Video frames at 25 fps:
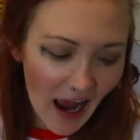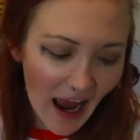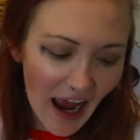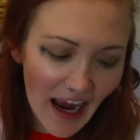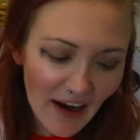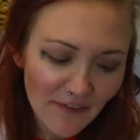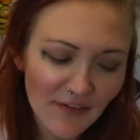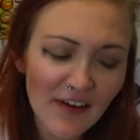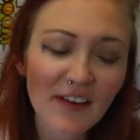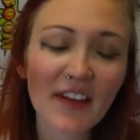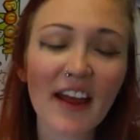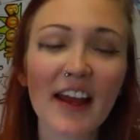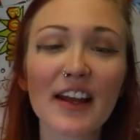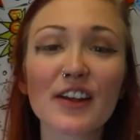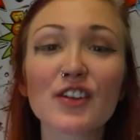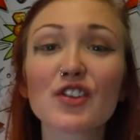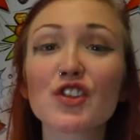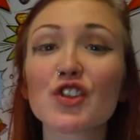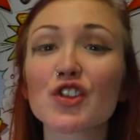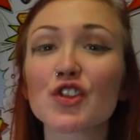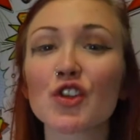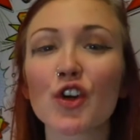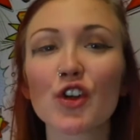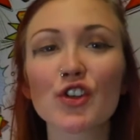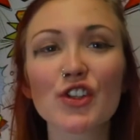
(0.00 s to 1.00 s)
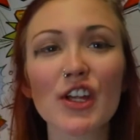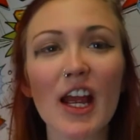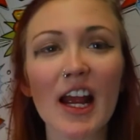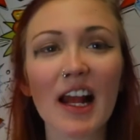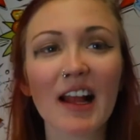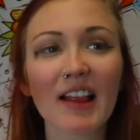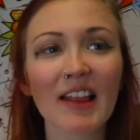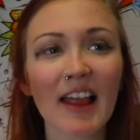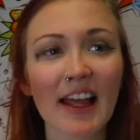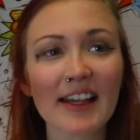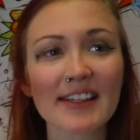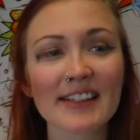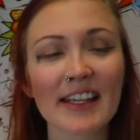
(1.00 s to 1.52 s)
I think that is such a
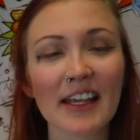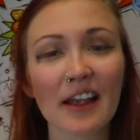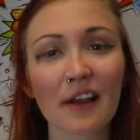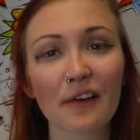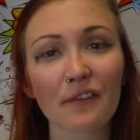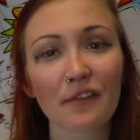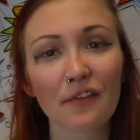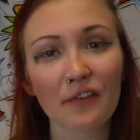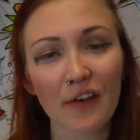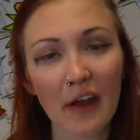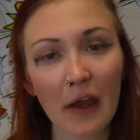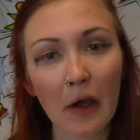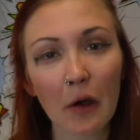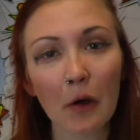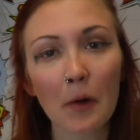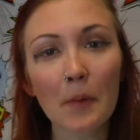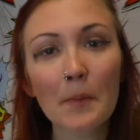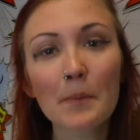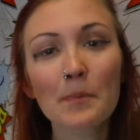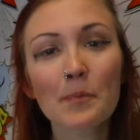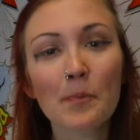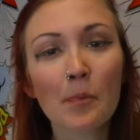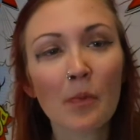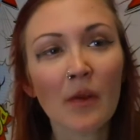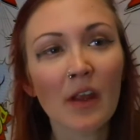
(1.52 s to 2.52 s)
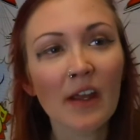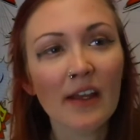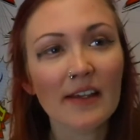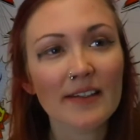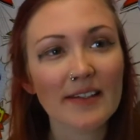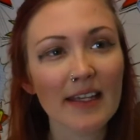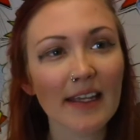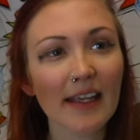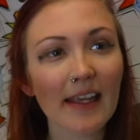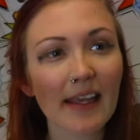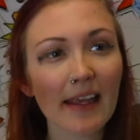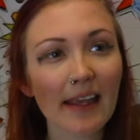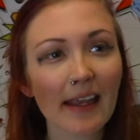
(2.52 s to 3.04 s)
classic film.
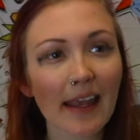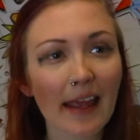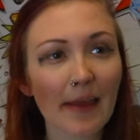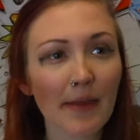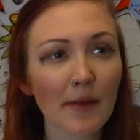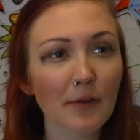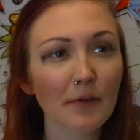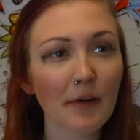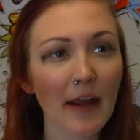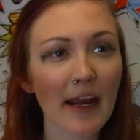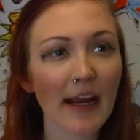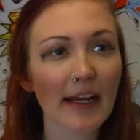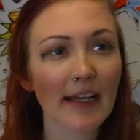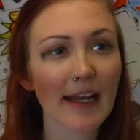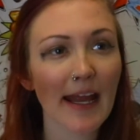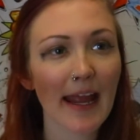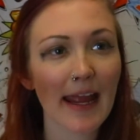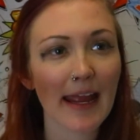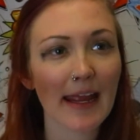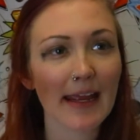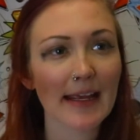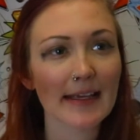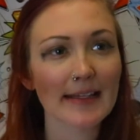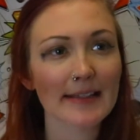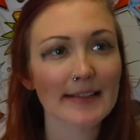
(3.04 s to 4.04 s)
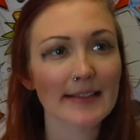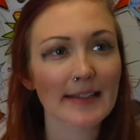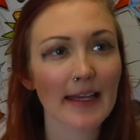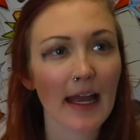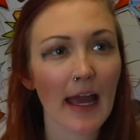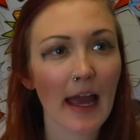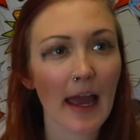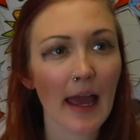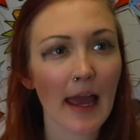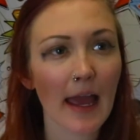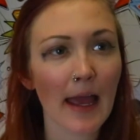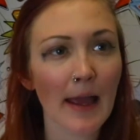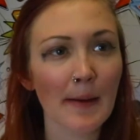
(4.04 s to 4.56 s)
Singing in the Rain is
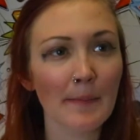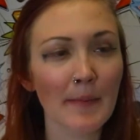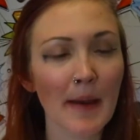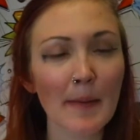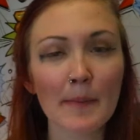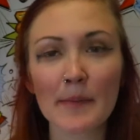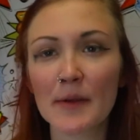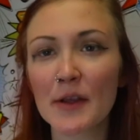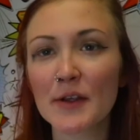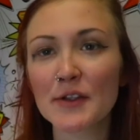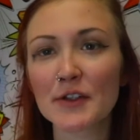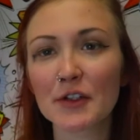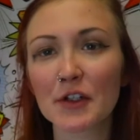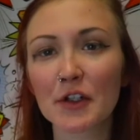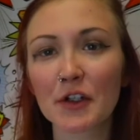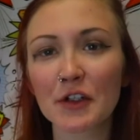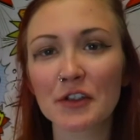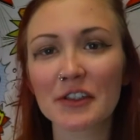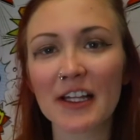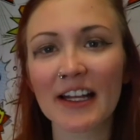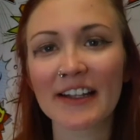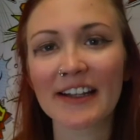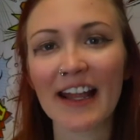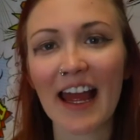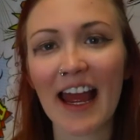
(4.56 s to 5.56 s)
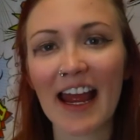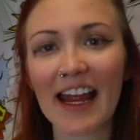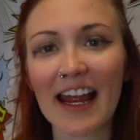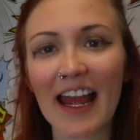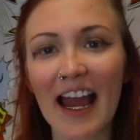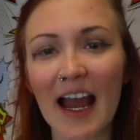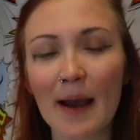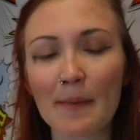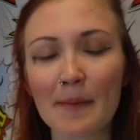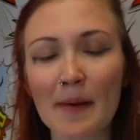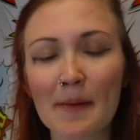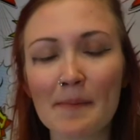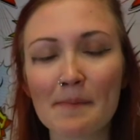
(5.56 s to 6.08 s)
a musical, and I
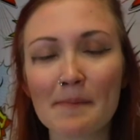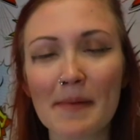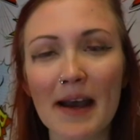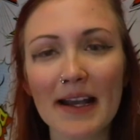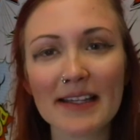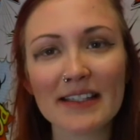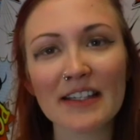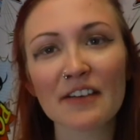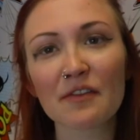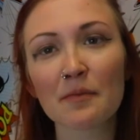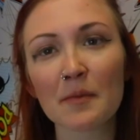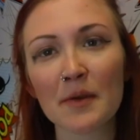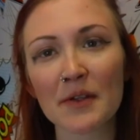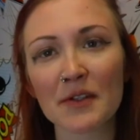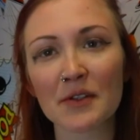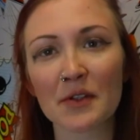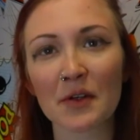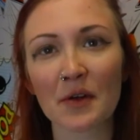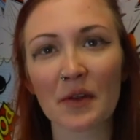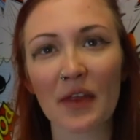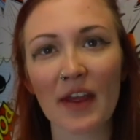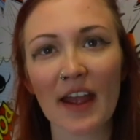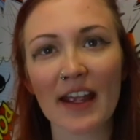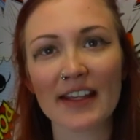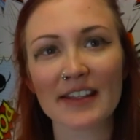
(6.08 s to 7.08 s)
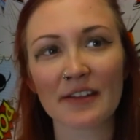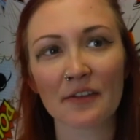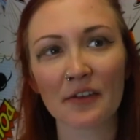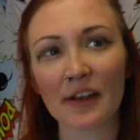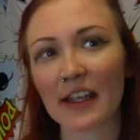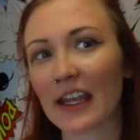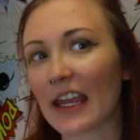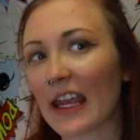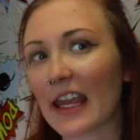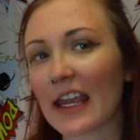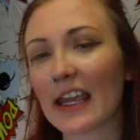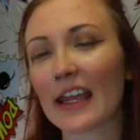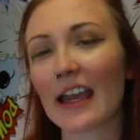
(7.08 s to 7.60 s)
am a massive musical theatre
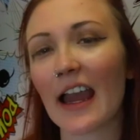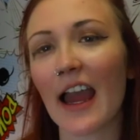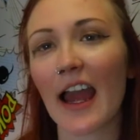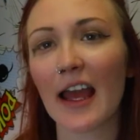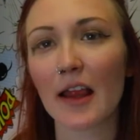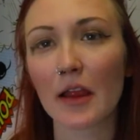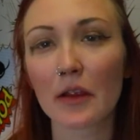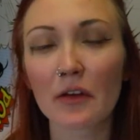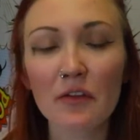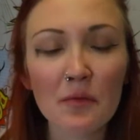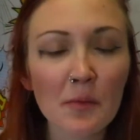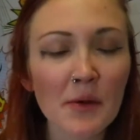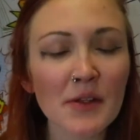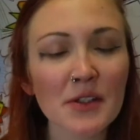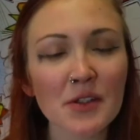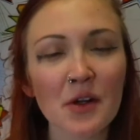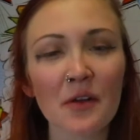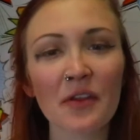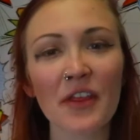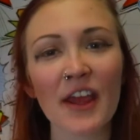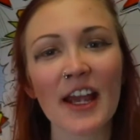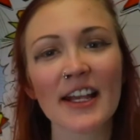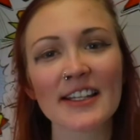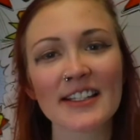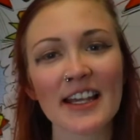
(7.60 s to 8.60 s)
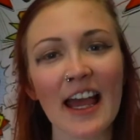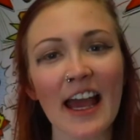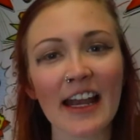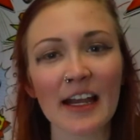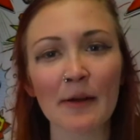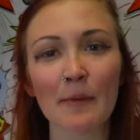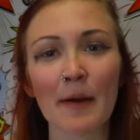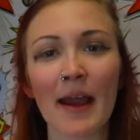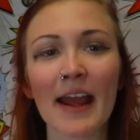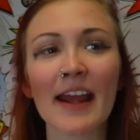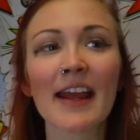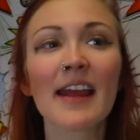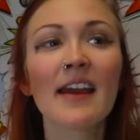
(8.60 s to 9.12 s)
geek. I love musical theatre
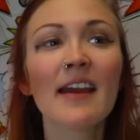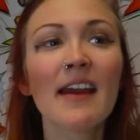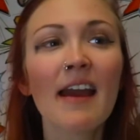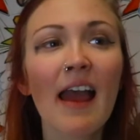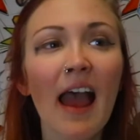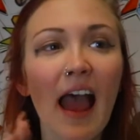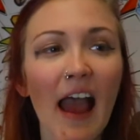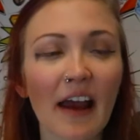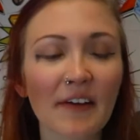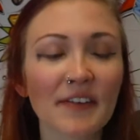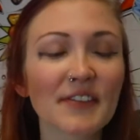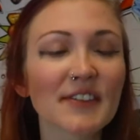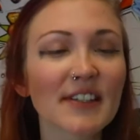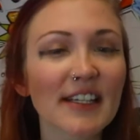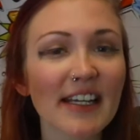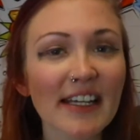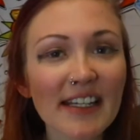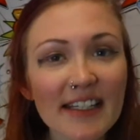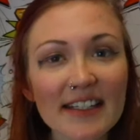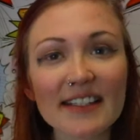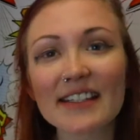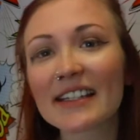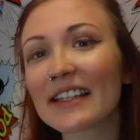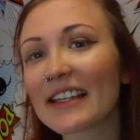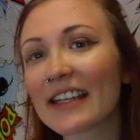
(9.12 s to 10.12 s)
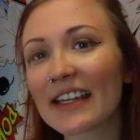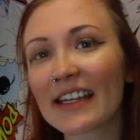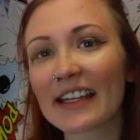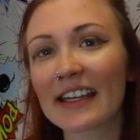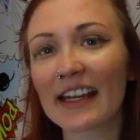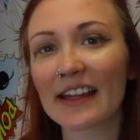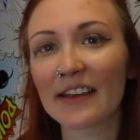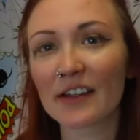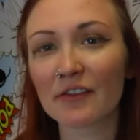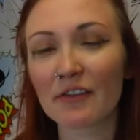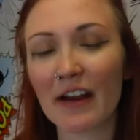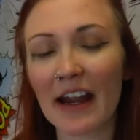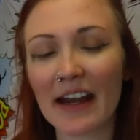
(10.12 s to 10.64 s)
anyway. I've seen Singing
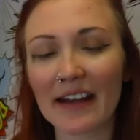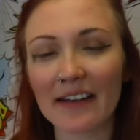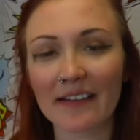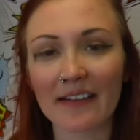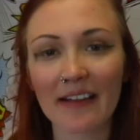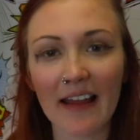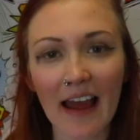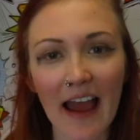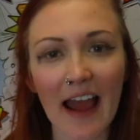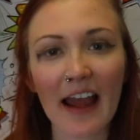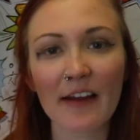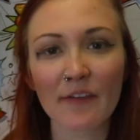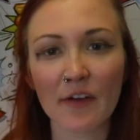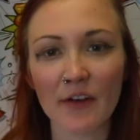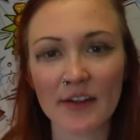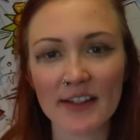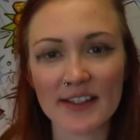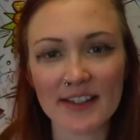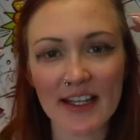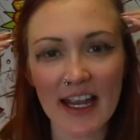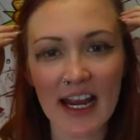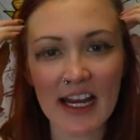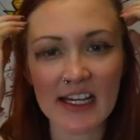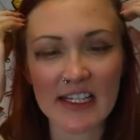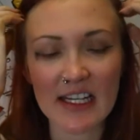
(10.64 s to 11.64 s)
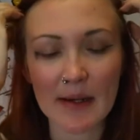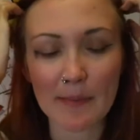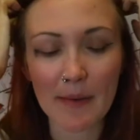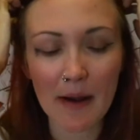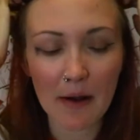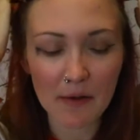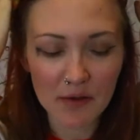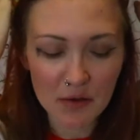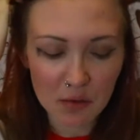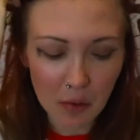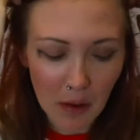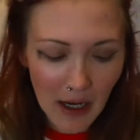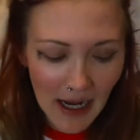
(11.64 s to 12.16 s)
in the Rain live on stage
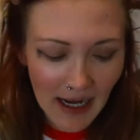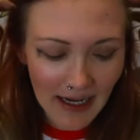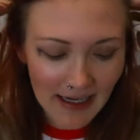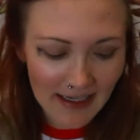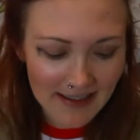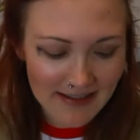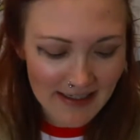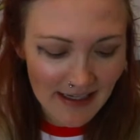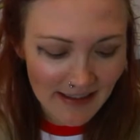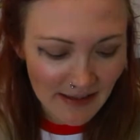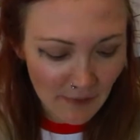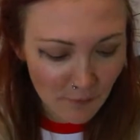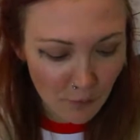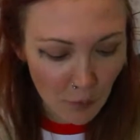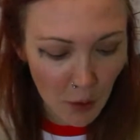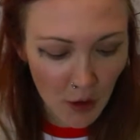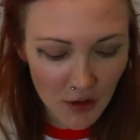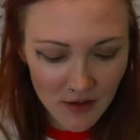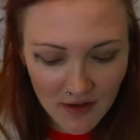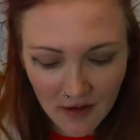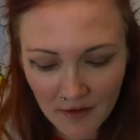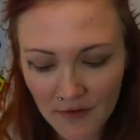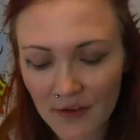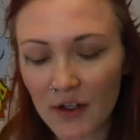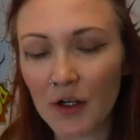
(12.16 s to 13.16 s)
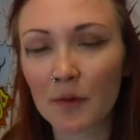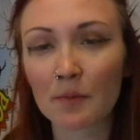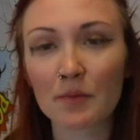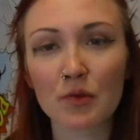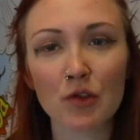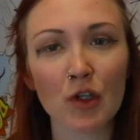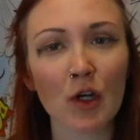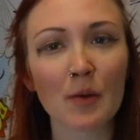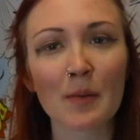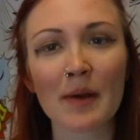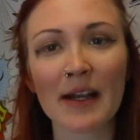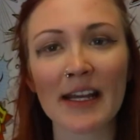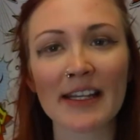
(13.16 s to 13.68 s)
about twice, and I've watched the film
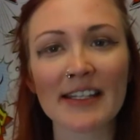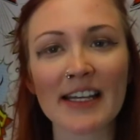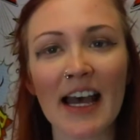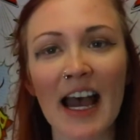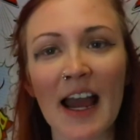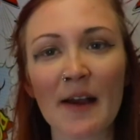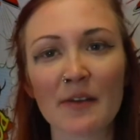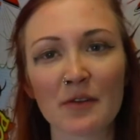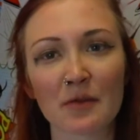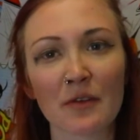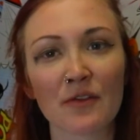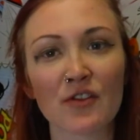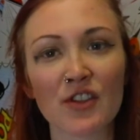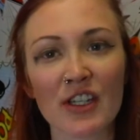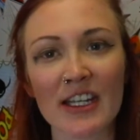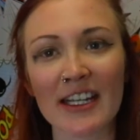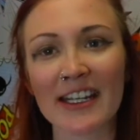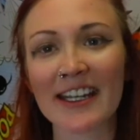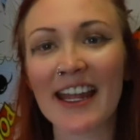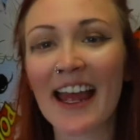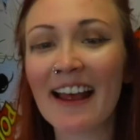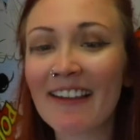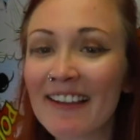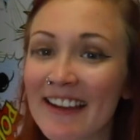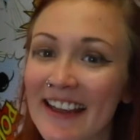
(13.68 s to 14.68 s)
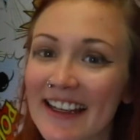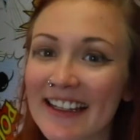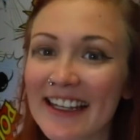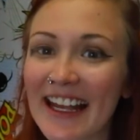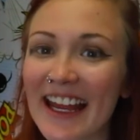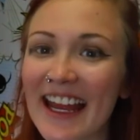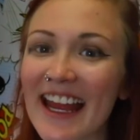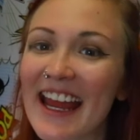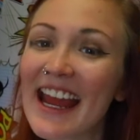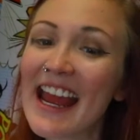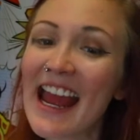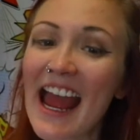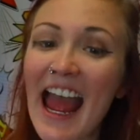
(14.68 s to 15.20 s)
so many times with Gene Kelly in
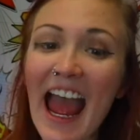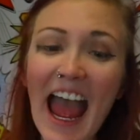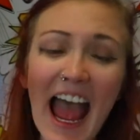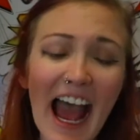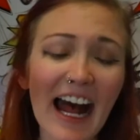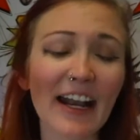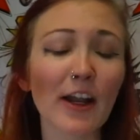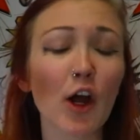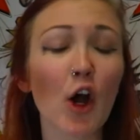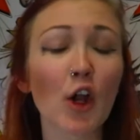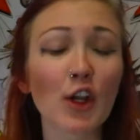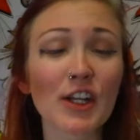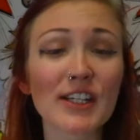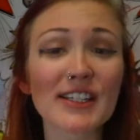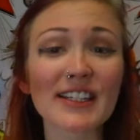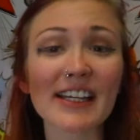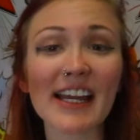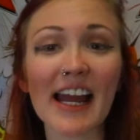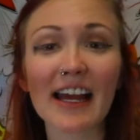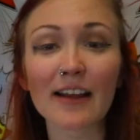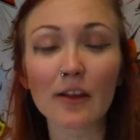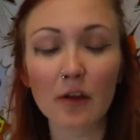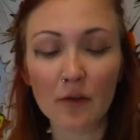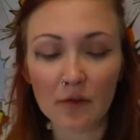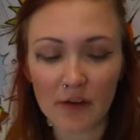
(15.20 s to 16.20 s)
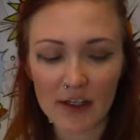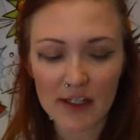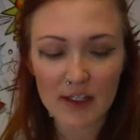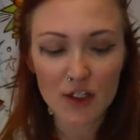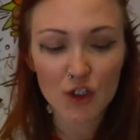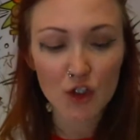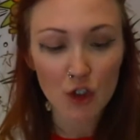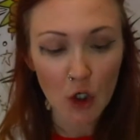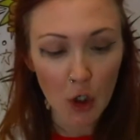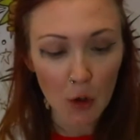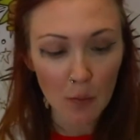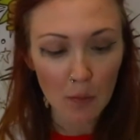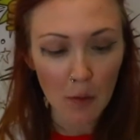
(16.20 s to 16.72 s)
it, and honestly I love it
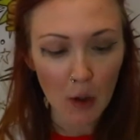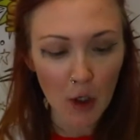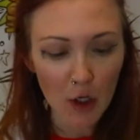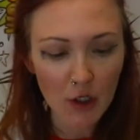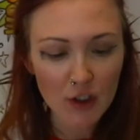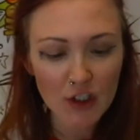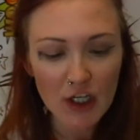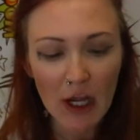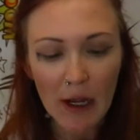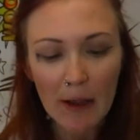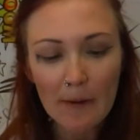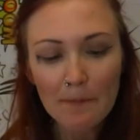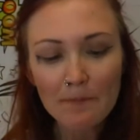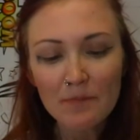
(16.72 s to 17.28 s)
so much.